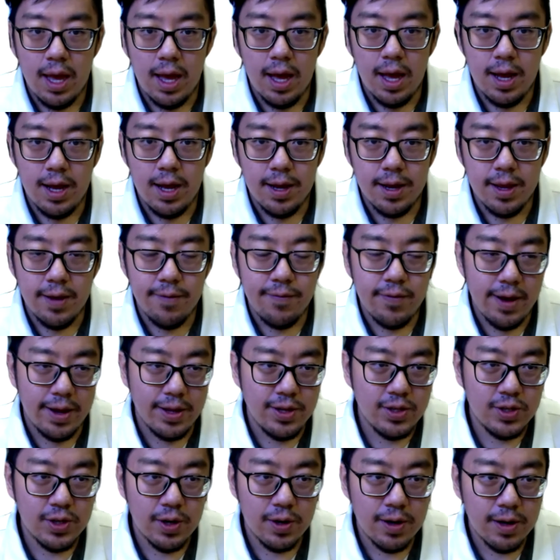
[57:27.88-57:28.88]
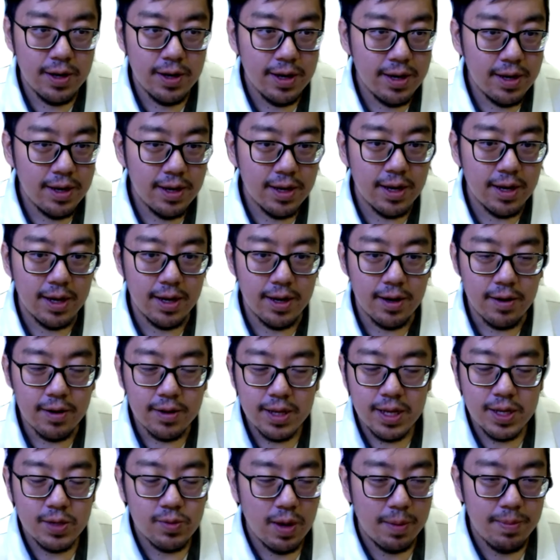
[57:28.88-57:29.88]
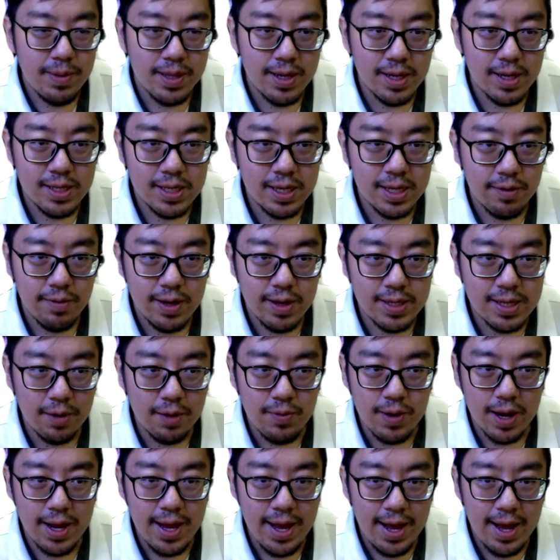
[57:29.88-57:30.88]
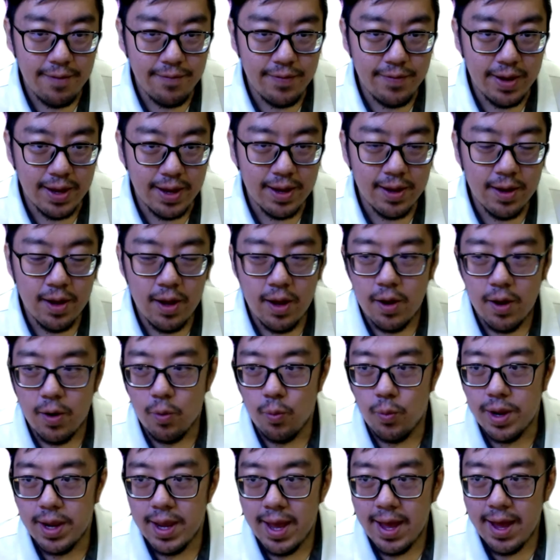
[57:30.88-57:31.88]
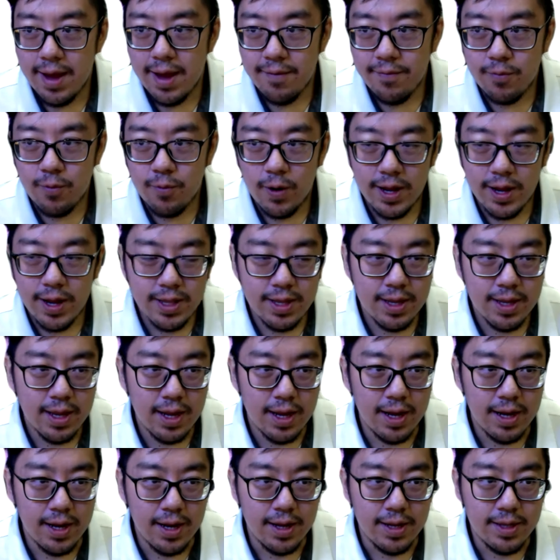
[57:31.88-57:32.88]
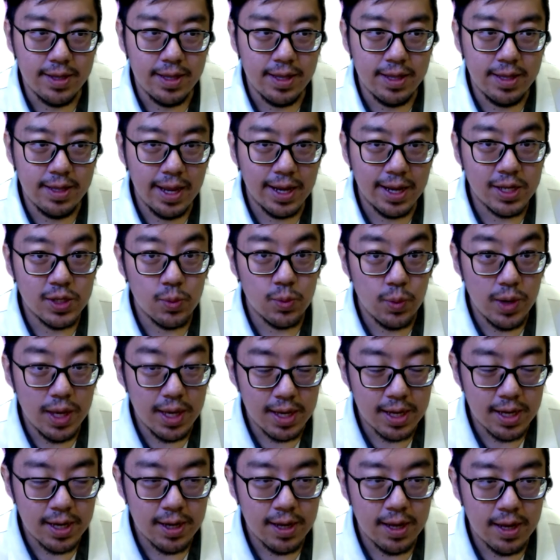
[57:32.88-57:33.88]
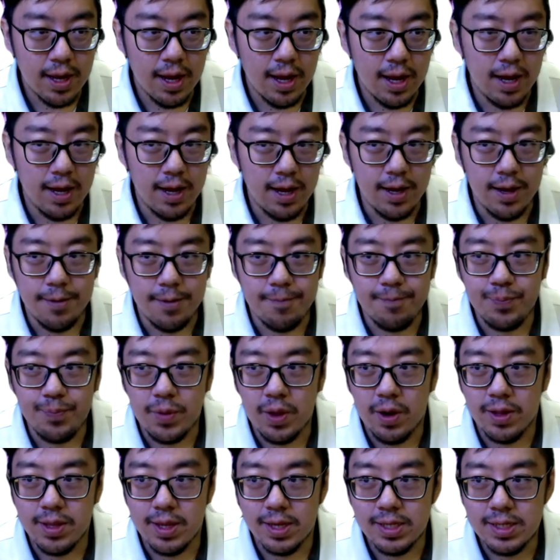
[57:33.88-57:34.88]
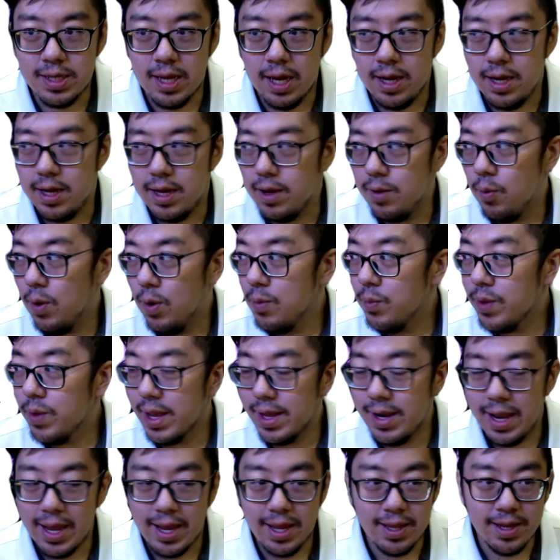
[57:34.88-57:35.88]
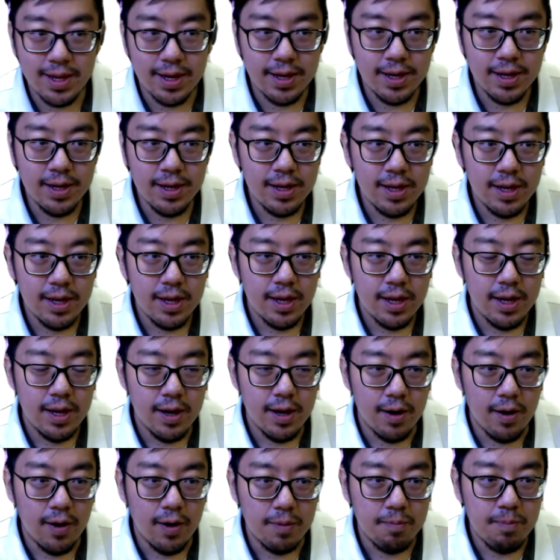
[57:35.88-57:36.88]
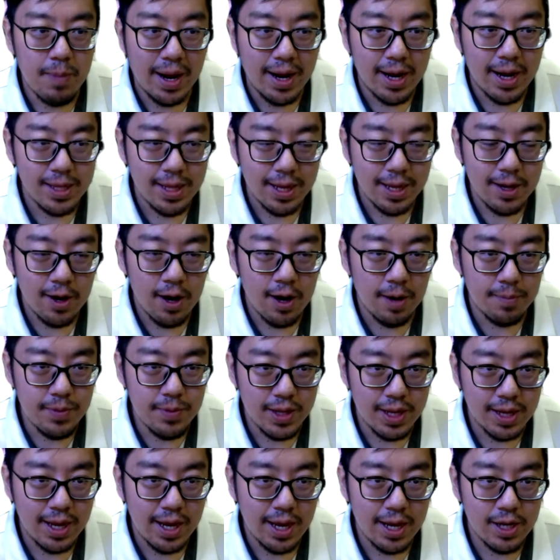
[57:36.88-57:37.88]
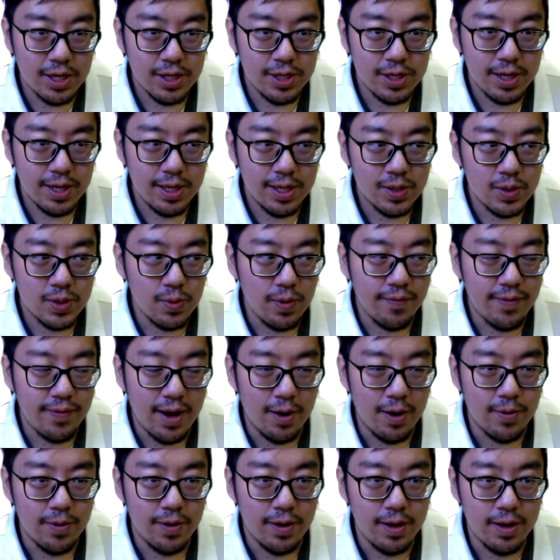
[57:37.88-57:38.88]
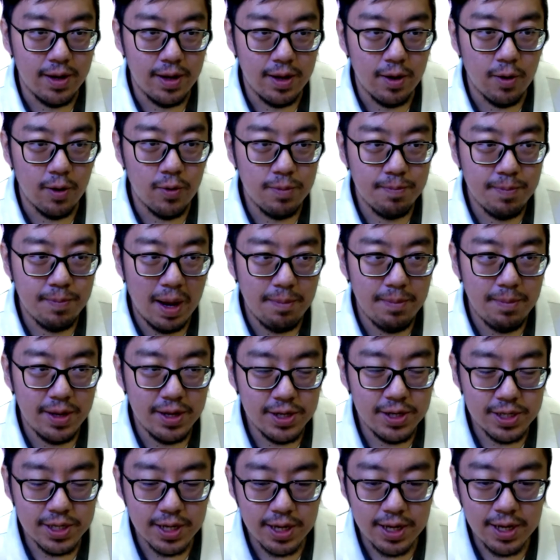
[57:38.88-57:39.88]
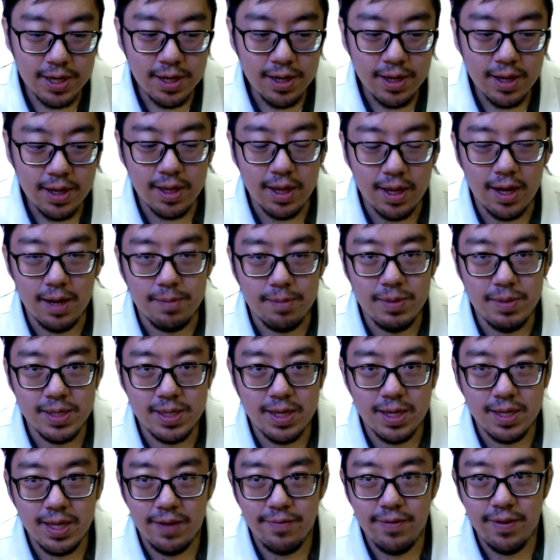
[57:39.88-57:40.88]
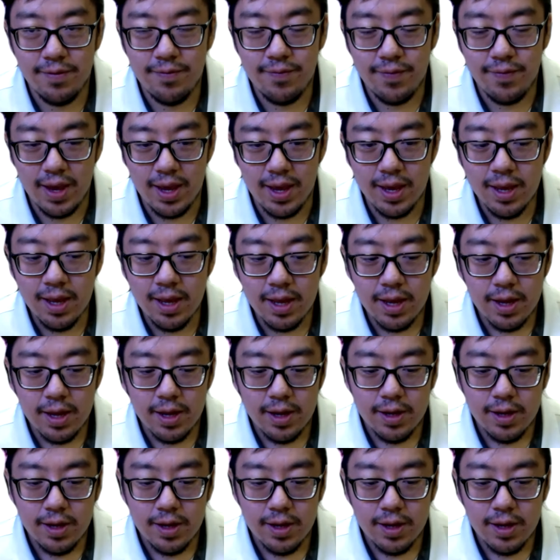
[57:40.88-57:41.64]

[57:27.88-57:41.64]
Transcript: Uh, if you enjoy uh, all these webinar series that we are having, we have one uh, next week, um, on this, one week later, on marketing communications with our own publisher, Mr. David Fay.